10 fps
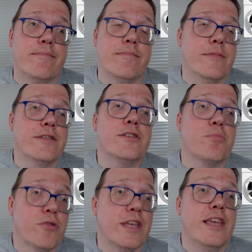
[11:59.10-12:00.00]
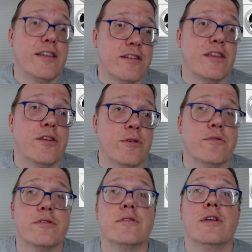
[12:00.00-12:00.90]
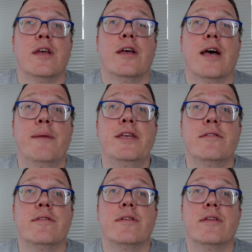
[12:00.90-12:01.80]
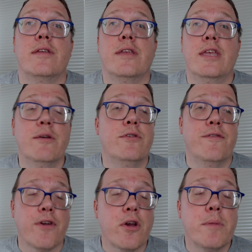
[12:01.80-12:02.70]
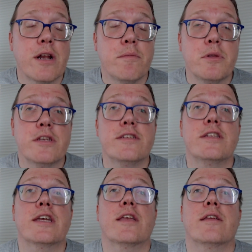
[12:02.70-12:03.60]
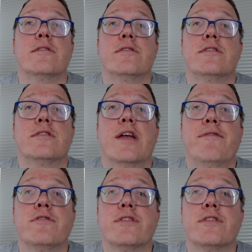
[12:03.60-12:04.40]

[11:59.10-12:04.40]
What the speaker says: This is pretty easy to use. I mean, it was very minimalistic. Stuff was